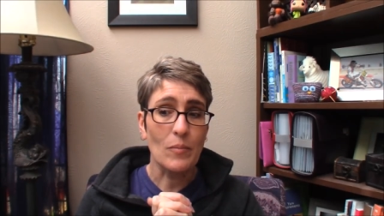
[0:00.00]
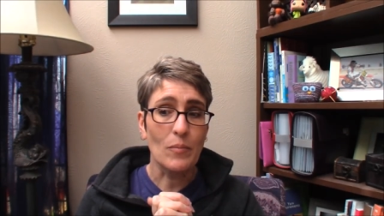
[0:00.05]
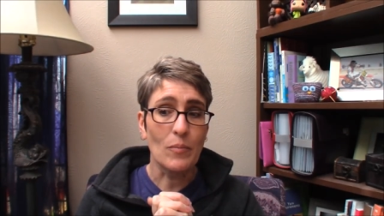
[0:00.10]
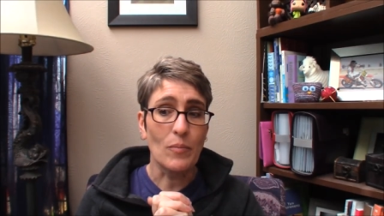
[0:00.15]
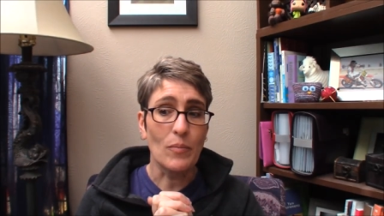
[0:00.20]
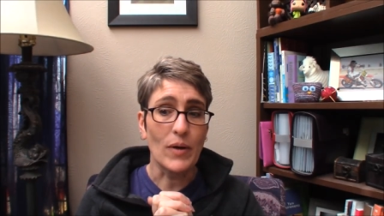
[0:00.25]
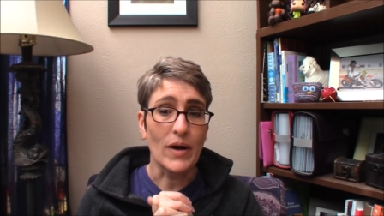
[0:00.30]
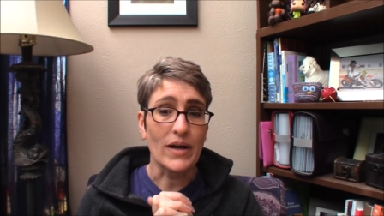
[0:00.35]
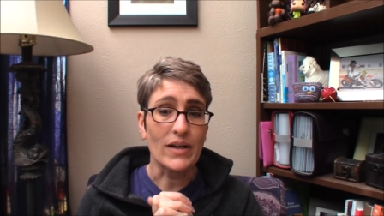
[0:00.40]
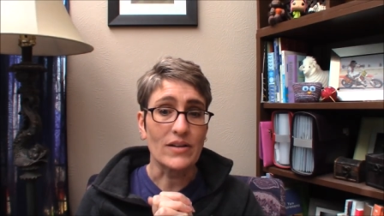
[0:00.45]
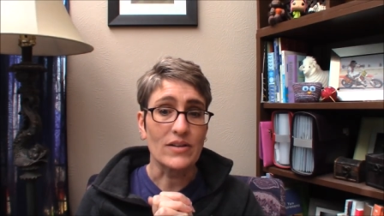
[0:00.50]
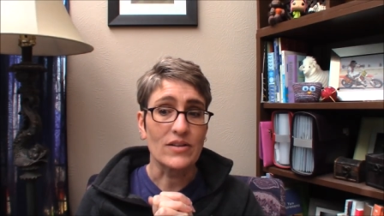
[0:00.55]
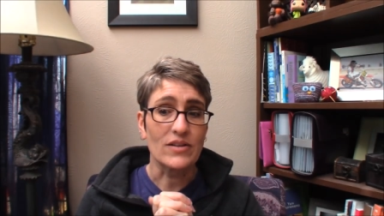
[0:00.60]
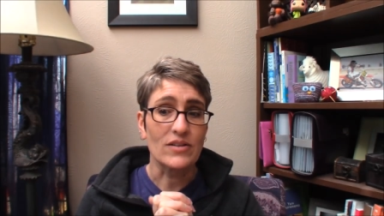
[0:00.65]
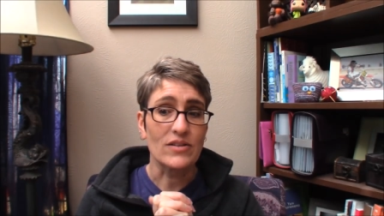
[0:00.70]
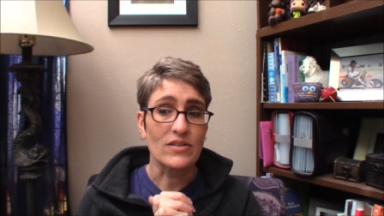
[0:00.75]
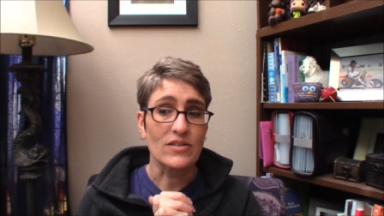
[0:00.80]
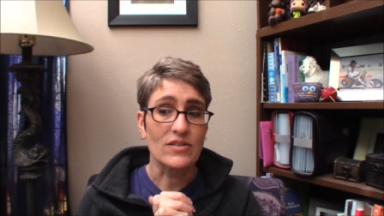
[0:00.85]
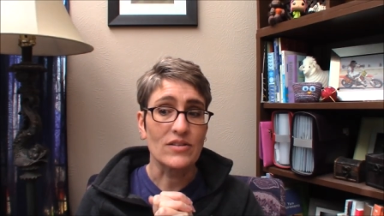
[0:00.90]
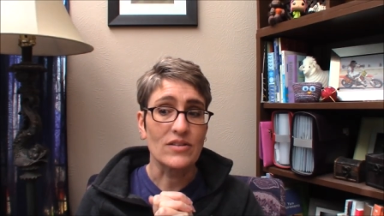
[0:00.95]
But
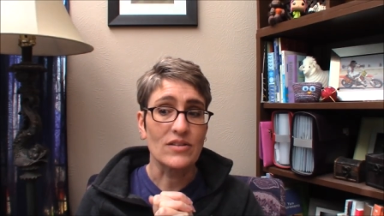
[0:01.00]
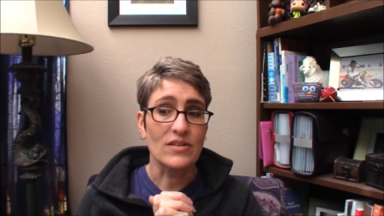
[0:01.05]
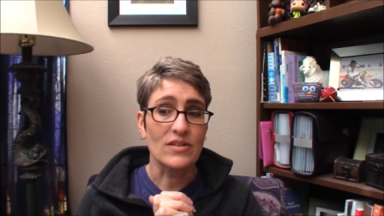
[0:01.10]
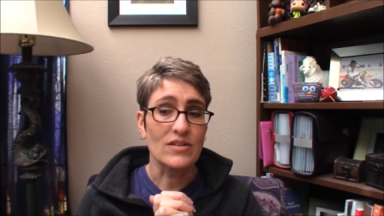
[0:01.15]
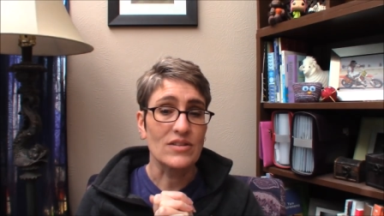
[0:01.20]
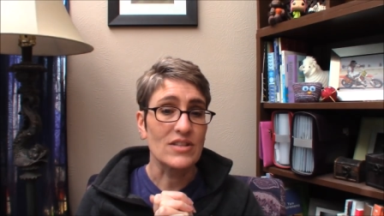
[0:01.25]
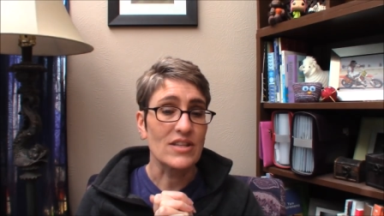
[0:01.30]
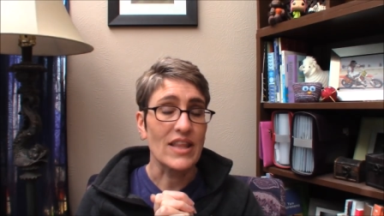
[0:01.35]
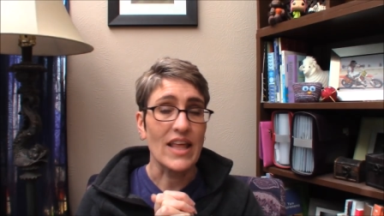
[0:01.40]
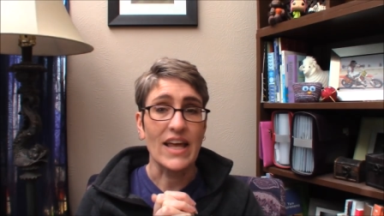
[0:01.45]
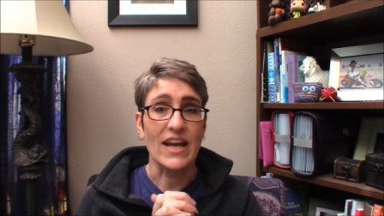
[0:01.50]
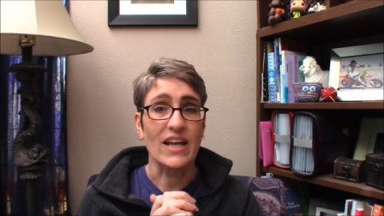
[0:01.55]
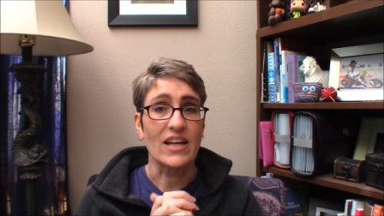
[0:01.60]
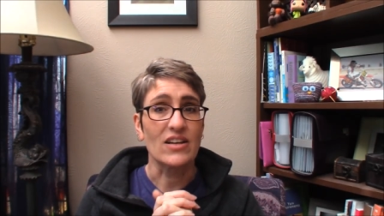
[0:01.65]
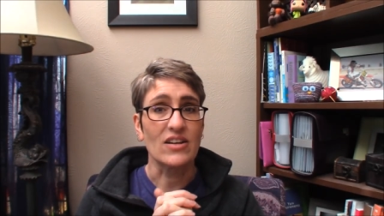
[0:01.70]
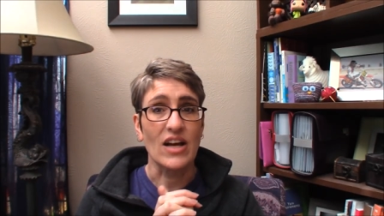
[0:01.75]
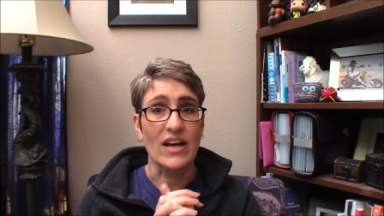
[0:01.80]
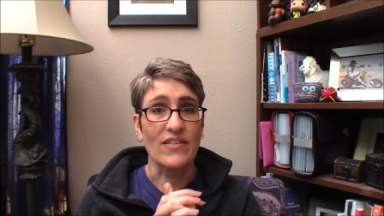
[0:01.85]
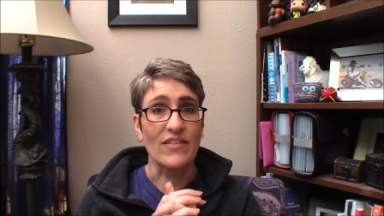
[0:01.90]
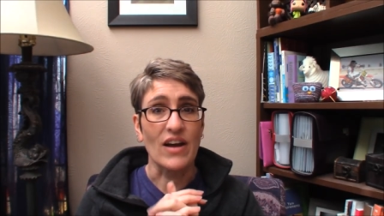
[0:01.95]
to that
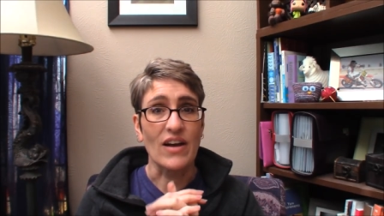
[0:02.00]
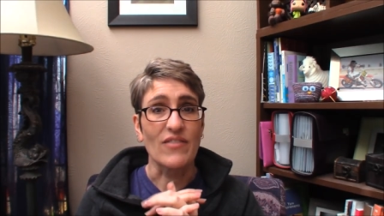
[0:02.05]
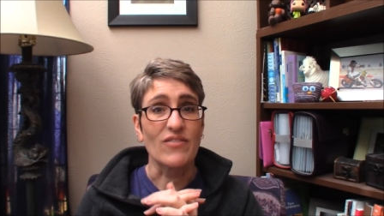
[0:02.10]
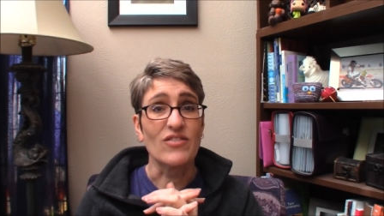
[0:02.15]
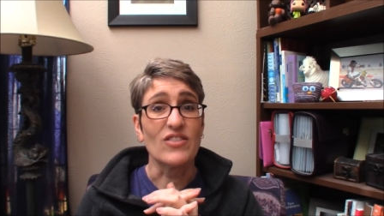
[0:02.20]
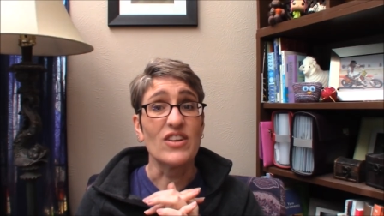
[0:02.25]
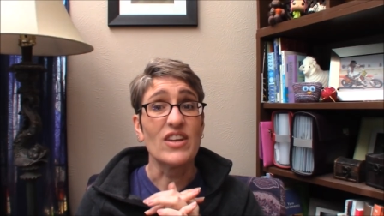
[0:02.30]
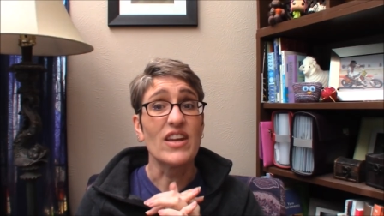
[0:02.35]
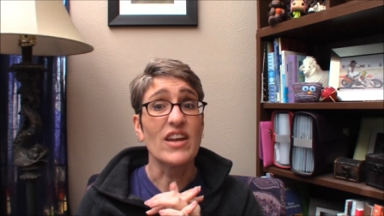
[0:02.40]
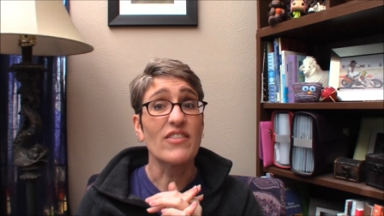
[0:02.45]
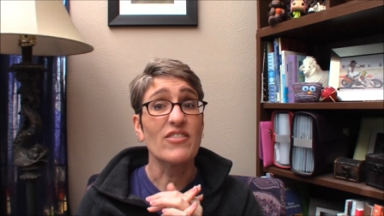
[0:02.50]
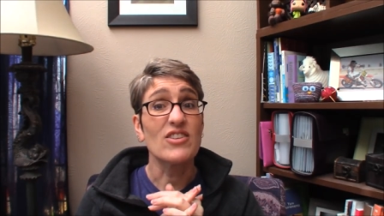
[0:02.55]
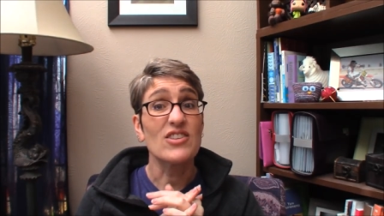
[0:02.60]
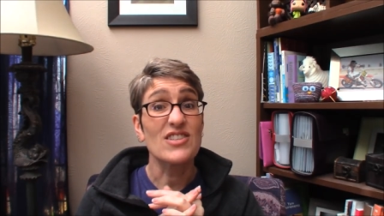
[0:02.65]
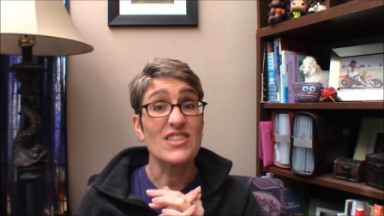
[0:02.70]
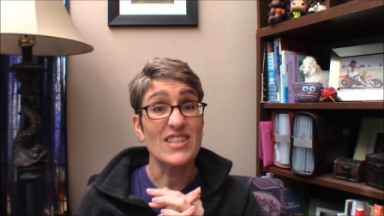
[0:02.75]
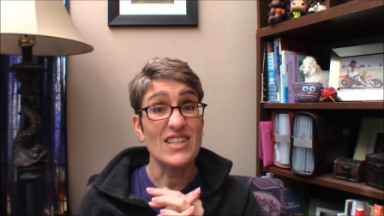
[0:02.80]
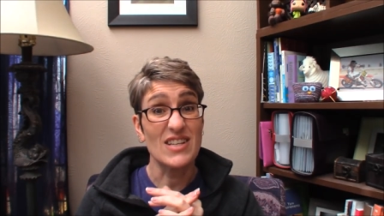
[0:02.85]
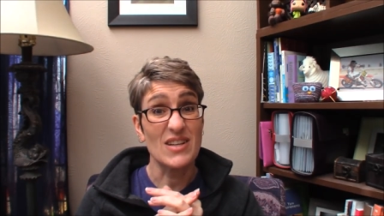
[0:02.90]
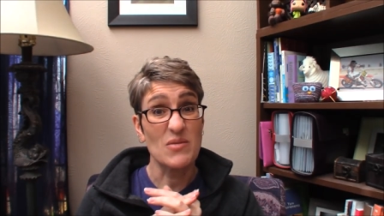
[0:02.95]
end, I've never
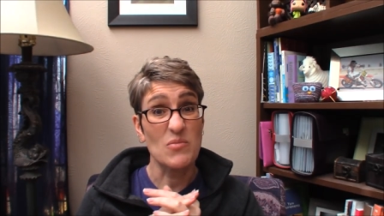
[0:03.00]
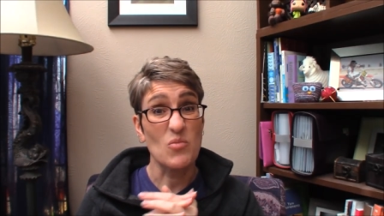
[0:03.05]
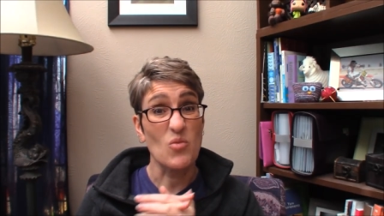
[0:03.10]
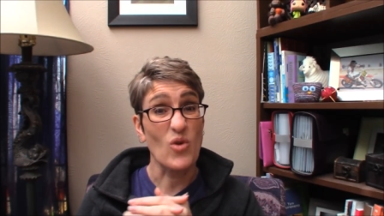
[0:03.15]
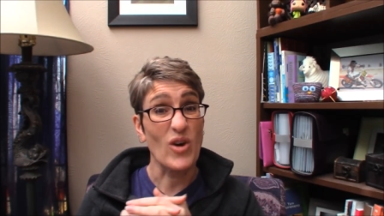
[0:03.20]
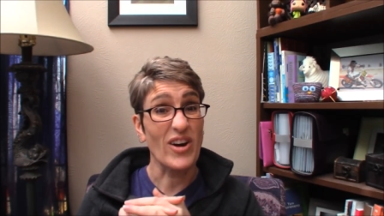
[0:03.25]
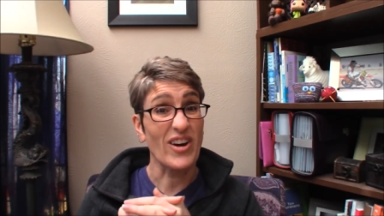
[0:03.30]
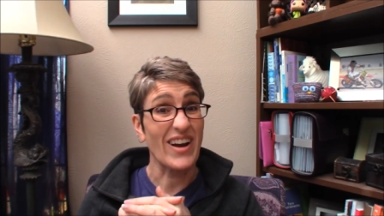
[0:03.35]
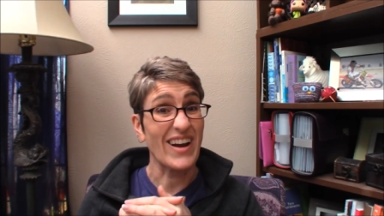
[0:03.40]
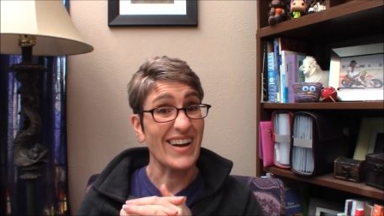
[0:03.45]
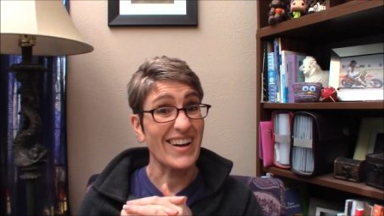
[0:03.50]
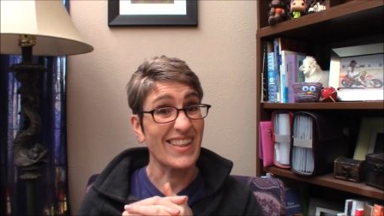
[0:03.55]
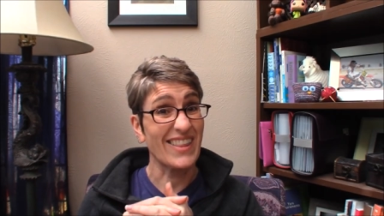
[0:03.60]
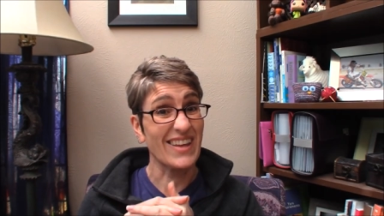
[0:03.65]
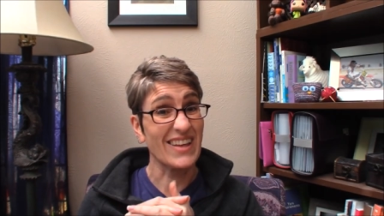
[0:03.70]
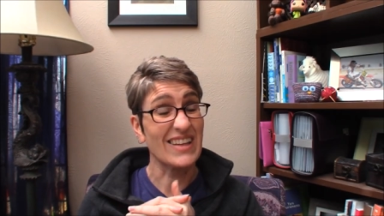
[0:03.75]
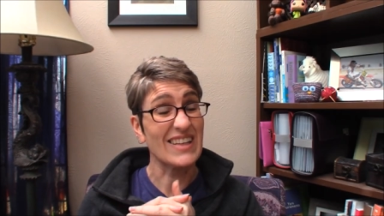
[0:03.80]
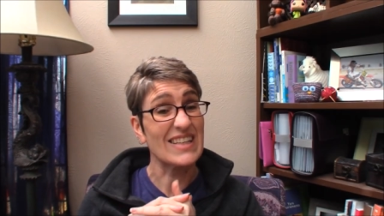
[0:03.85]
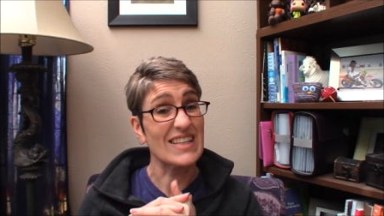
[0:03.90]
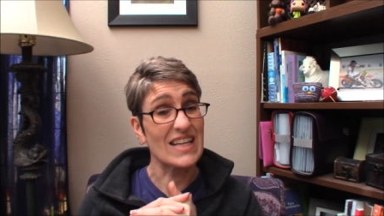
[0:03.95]
seen him wear
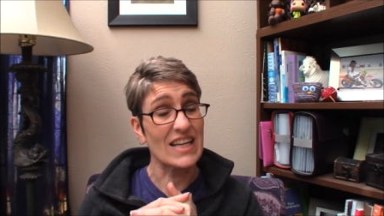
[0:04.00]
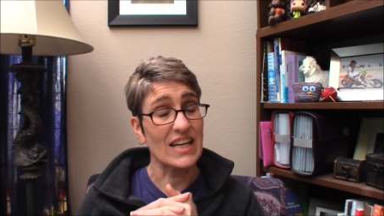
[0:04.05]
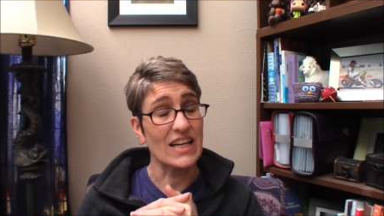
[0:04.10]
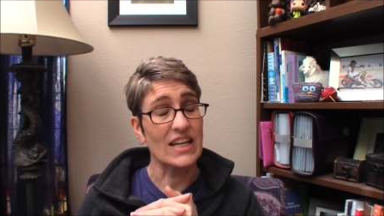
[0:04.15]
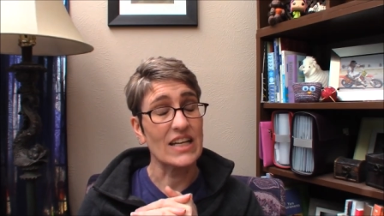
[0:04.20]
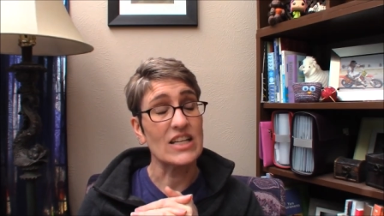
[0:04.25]
anything knitted.